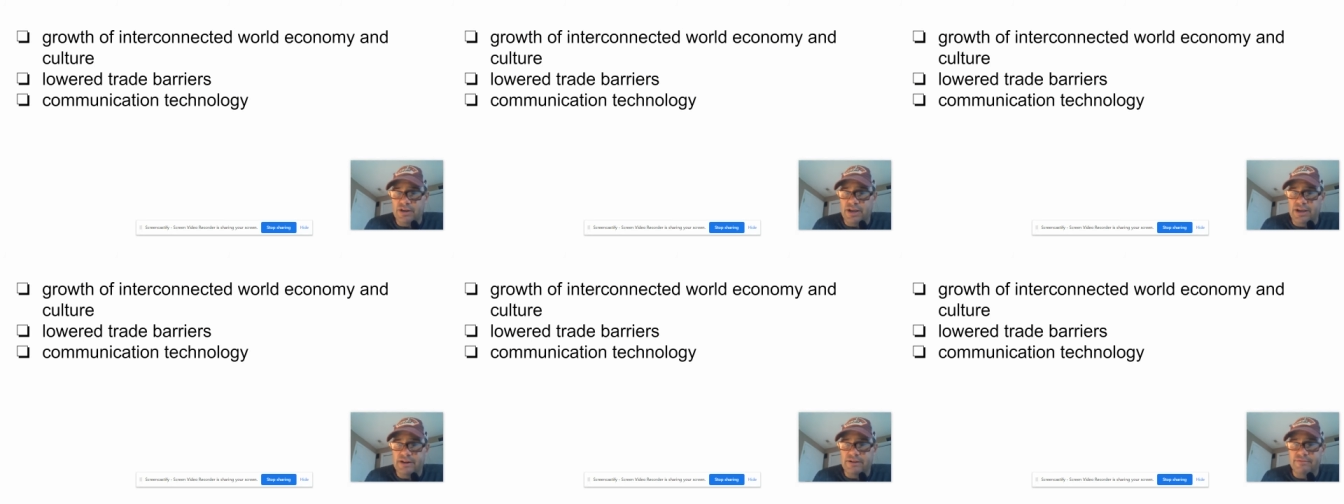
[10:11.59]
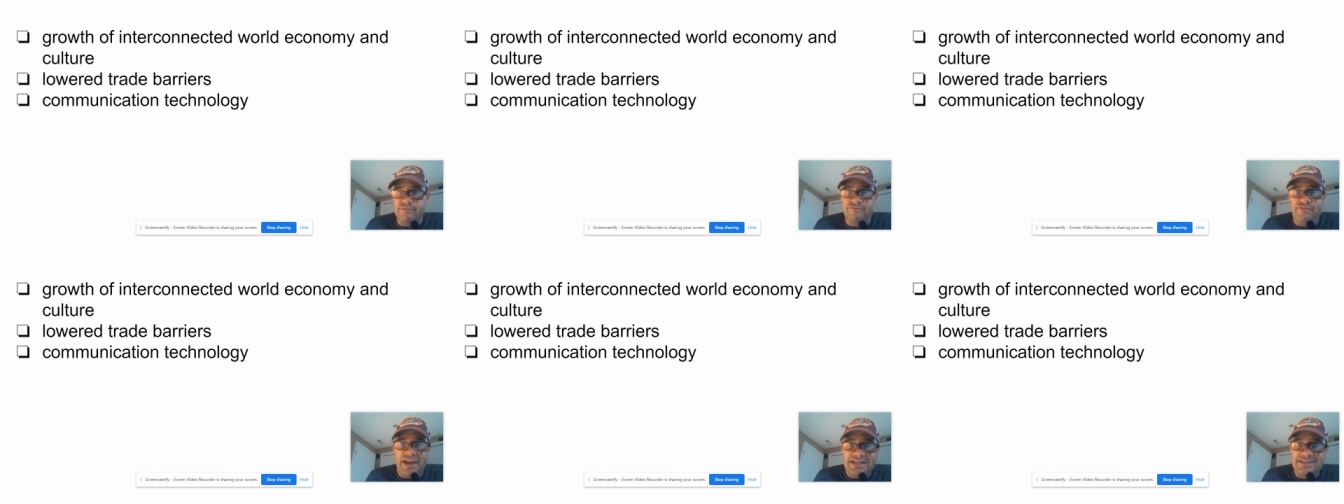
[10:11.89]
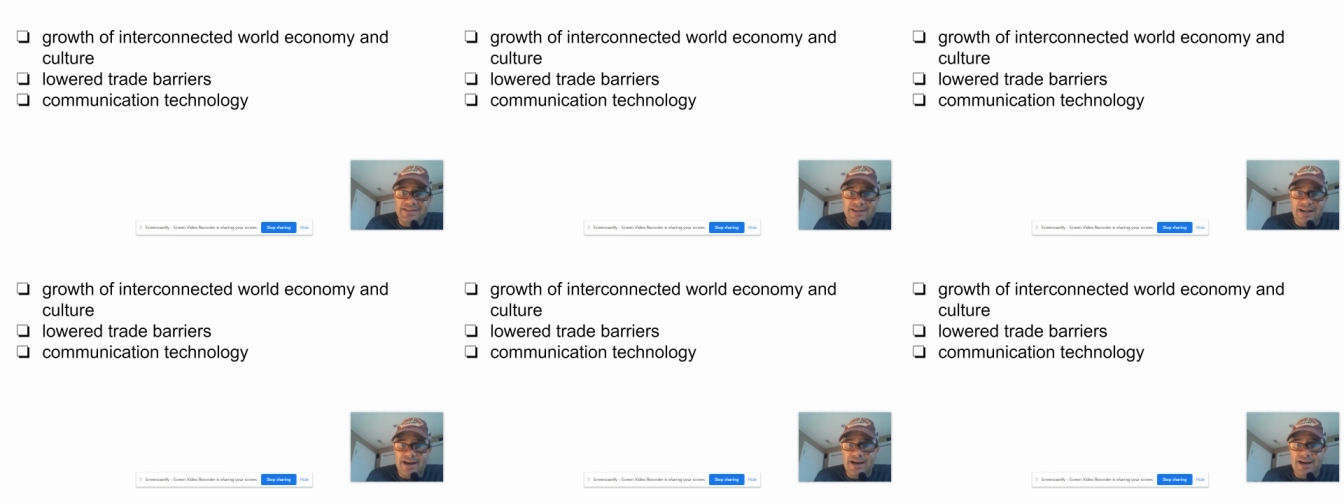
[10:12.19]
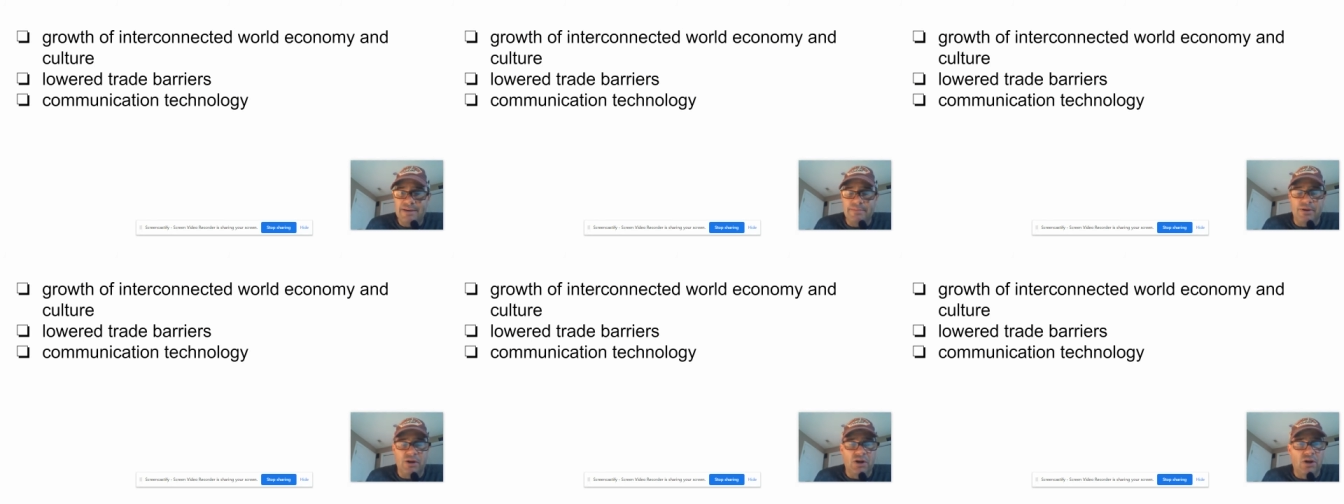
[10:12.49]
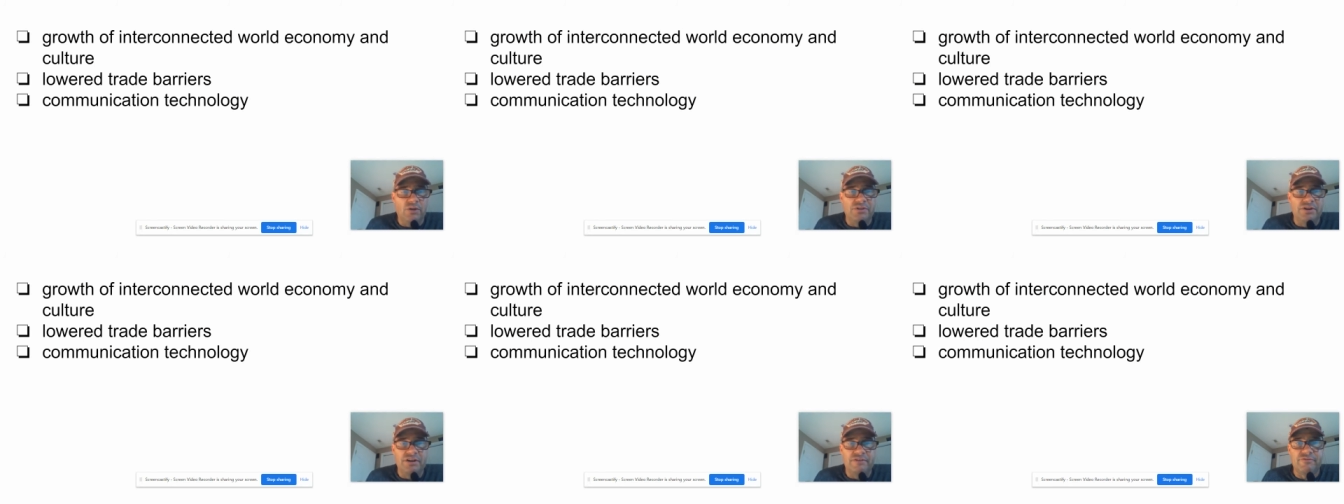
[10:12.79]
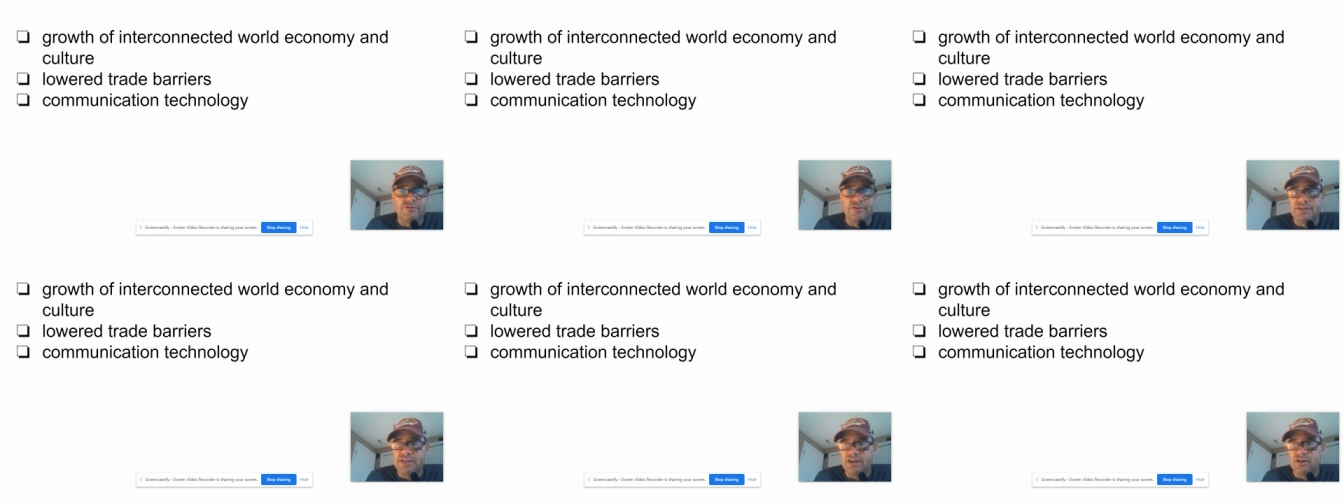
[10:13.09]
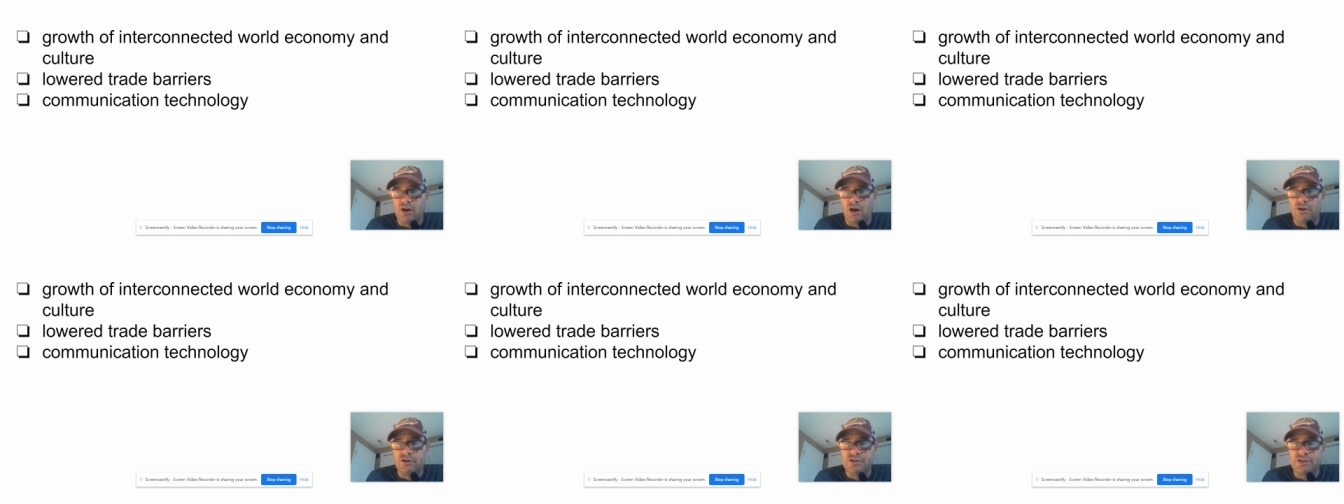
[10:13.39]
and FaceTime and all the different
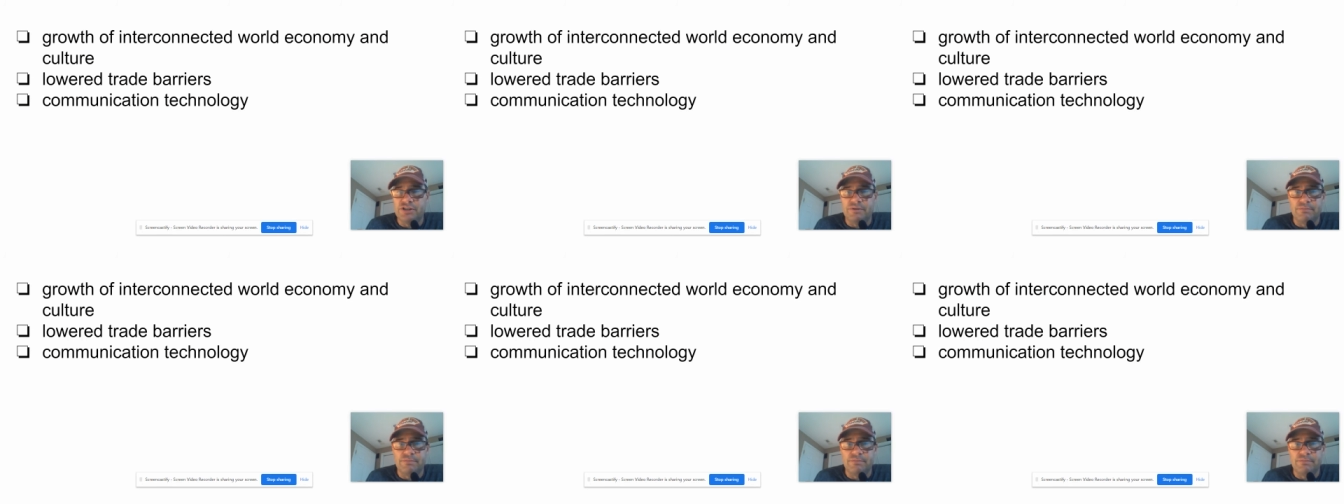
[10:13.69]
technology